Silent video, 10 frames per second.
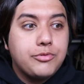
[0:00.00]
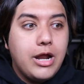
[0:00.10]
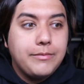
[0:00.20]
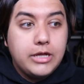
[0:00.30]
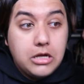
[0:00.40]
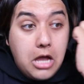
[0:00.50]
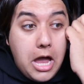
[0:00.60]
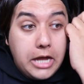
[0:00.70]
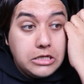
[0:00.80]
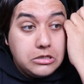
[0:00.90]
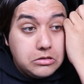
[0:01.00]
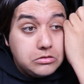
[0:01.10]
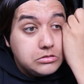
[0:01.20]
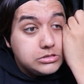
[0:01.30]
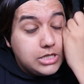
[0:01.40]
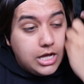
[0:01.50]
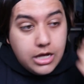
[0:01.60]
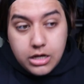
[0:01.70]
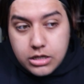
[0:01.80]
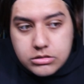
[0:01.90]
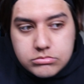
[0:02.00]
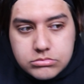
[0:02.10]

priming, I use the